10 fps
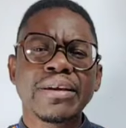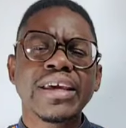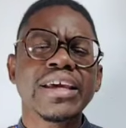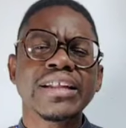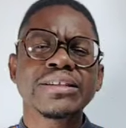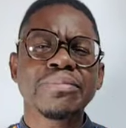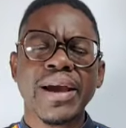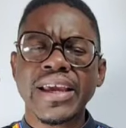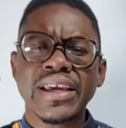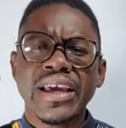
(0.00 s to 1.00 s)
killed
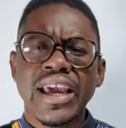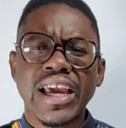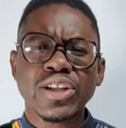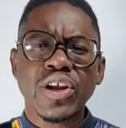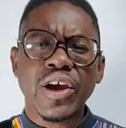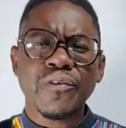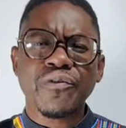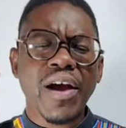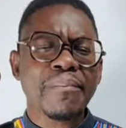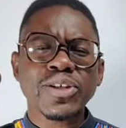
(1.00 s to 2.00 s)
by
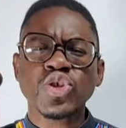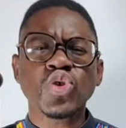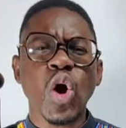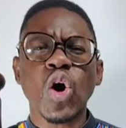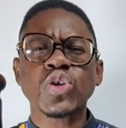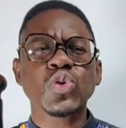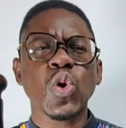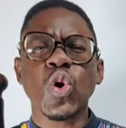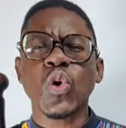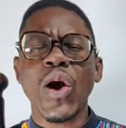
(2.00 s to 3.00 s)
farmers' dogs,
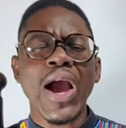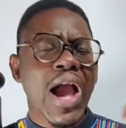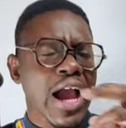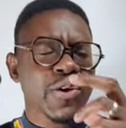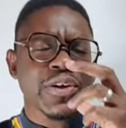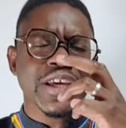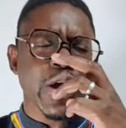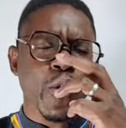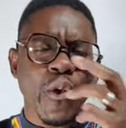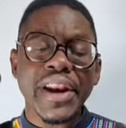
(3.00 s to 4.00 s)
or I don't
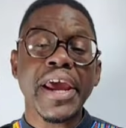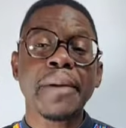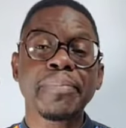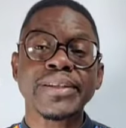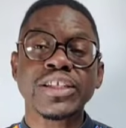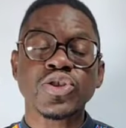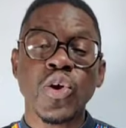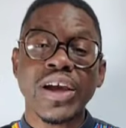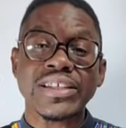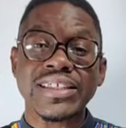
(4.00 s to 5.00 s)
care what happens, as
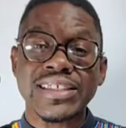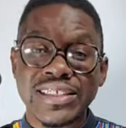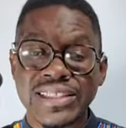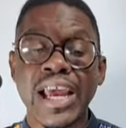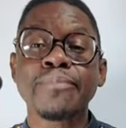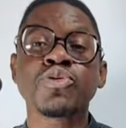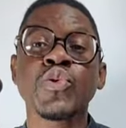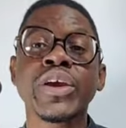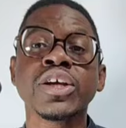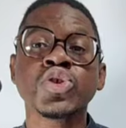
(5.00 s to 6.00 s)
long as it is them
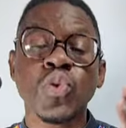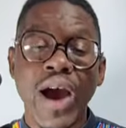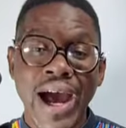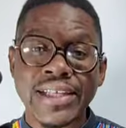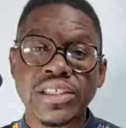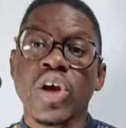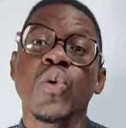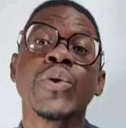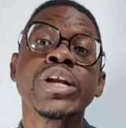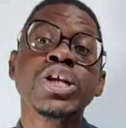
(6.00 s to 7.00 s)
doing it to us.
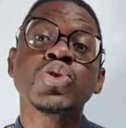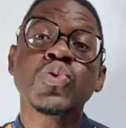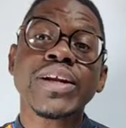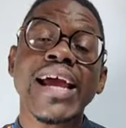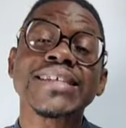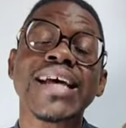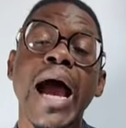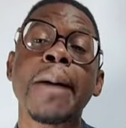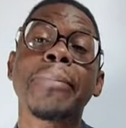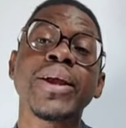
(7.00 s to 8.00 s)
We need to rise
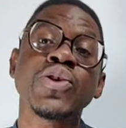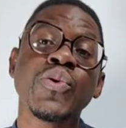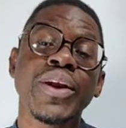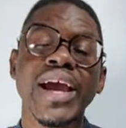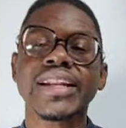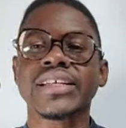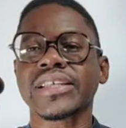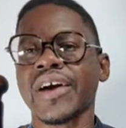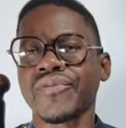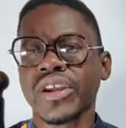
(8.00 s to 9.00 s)
up and unite as
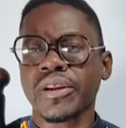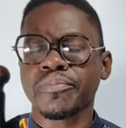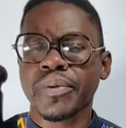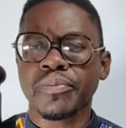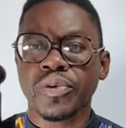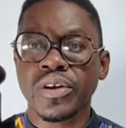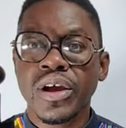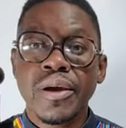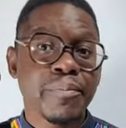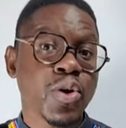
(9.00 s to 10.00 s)
African people,
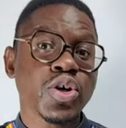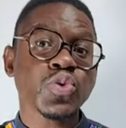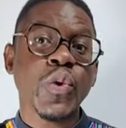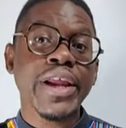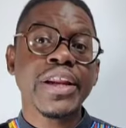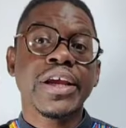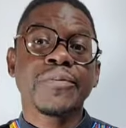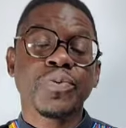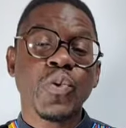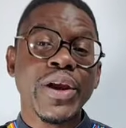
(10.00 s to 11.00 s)
because when
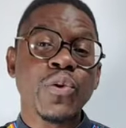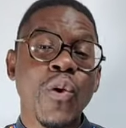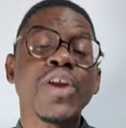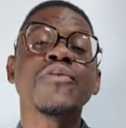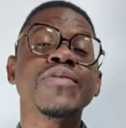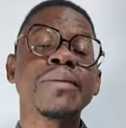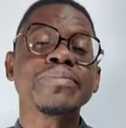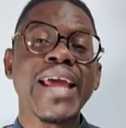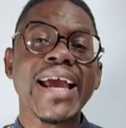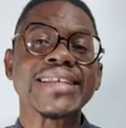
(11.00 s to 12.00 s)
one of
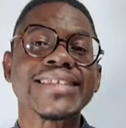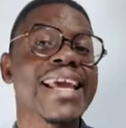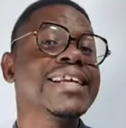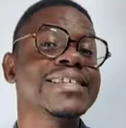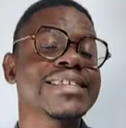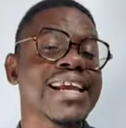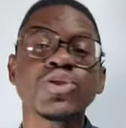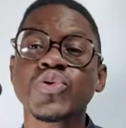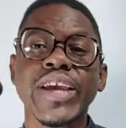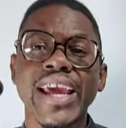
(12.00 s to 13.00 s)
them dies, they
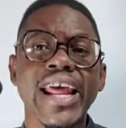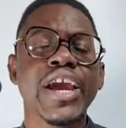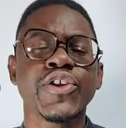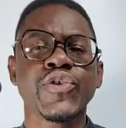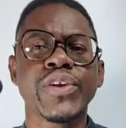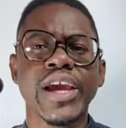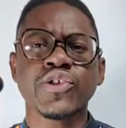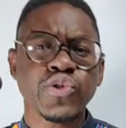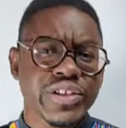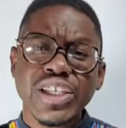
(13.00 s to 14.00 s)
stand together and
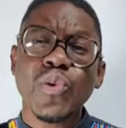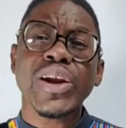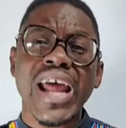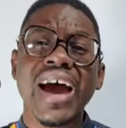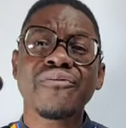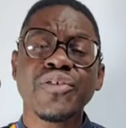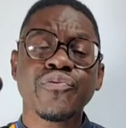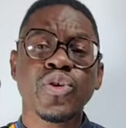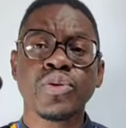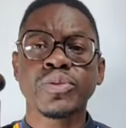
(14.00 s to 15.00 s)
unite. You see what
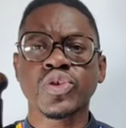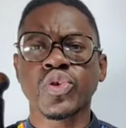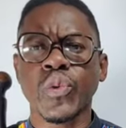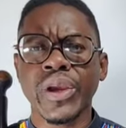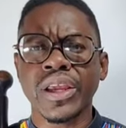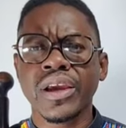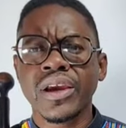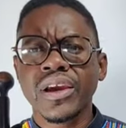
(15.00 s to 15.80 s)
AfriForum is doing,